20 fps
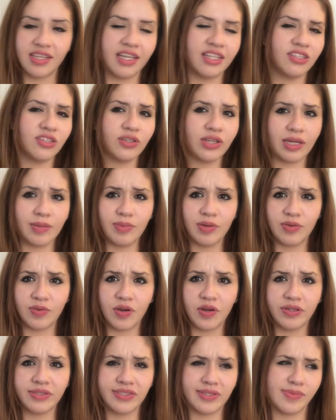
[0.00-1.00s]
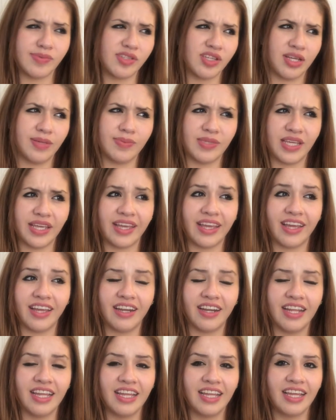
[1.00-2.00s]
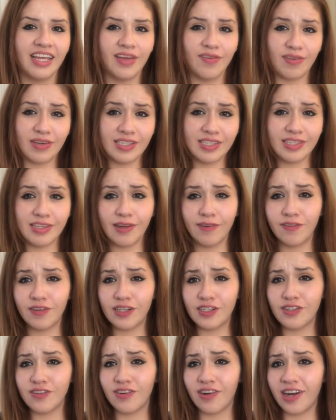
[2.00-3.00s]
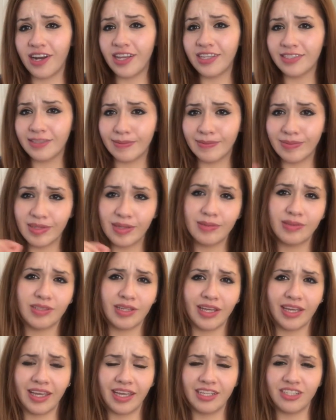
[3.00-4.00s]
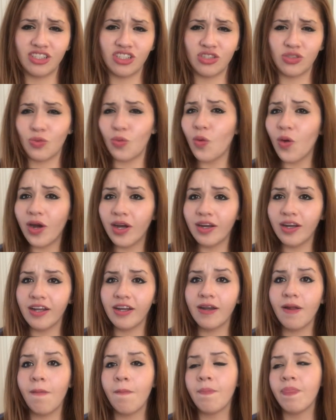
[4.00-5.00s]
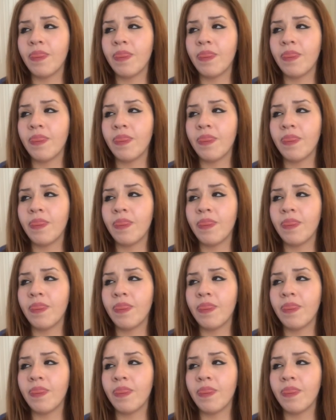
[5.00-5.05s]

and don't get me wrong, sometimes I get, if I see a french fry, sometimes I get just one,